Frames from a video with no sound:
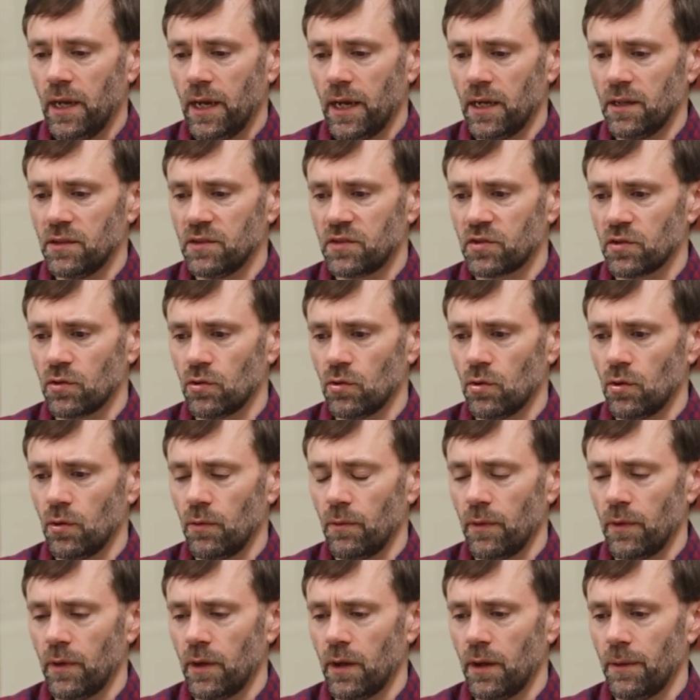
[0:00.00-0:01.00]
And so
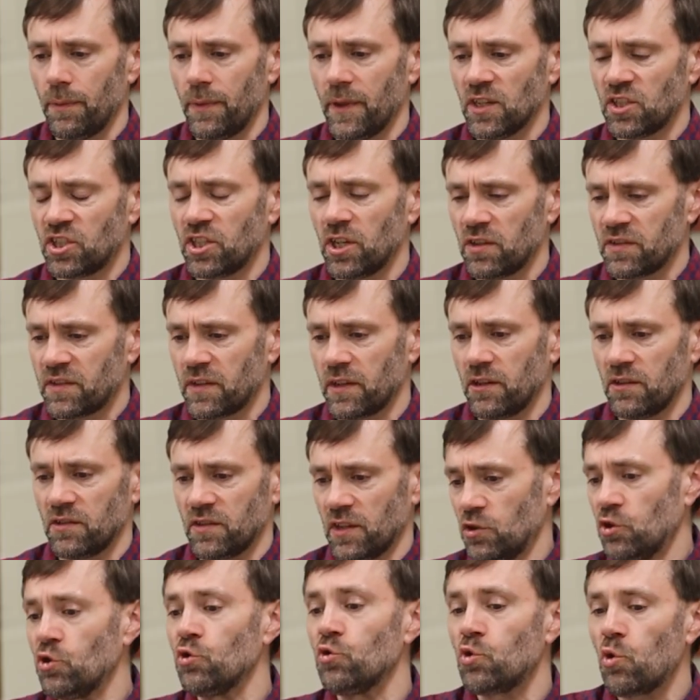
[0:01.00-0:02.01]
the Shell Slayer is
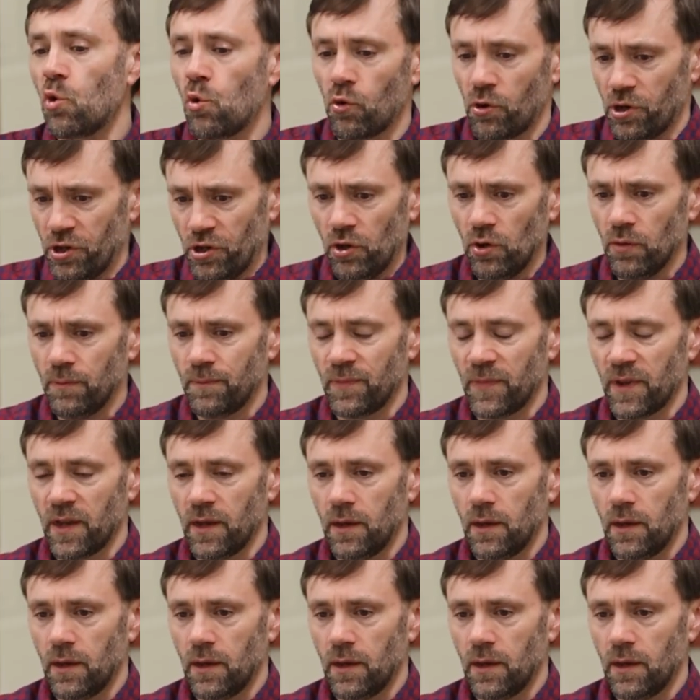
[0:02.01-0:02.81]
a tutorial.